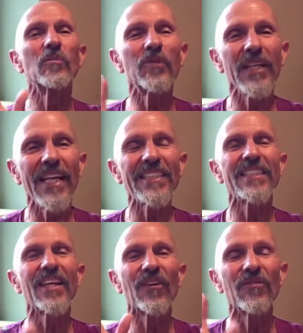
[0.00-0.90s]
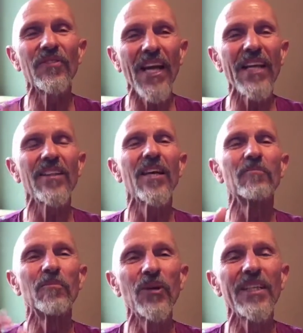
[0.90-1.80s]
place their faith
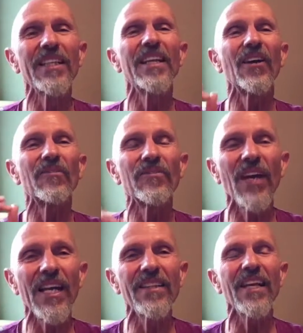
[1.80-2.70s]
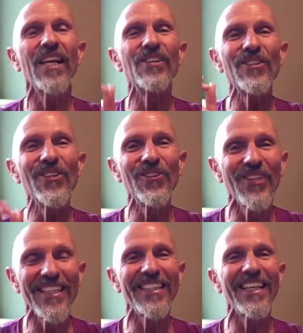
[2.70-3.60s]
and put their faith in
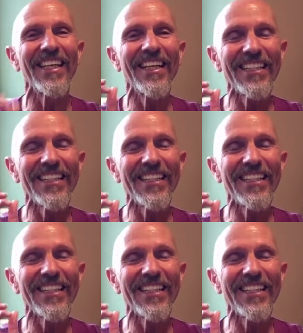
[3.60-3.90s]
unity.